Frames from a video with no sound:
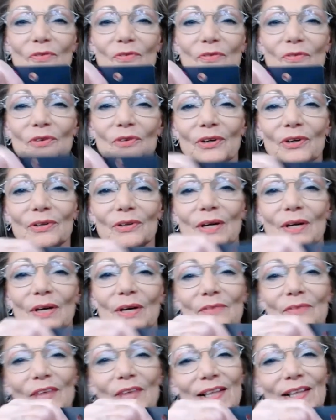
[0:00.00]
for
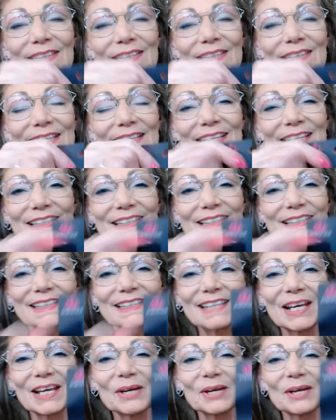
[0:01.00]
Valentine's
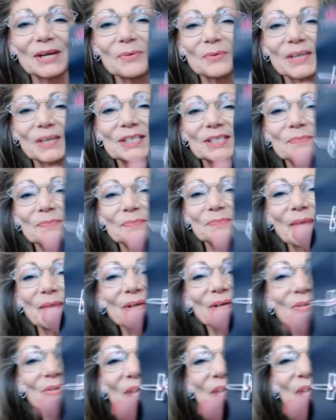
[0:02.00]
Day. What's
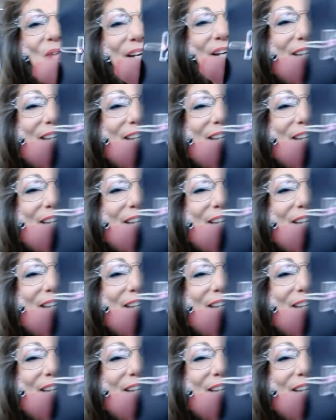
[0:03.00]
better than a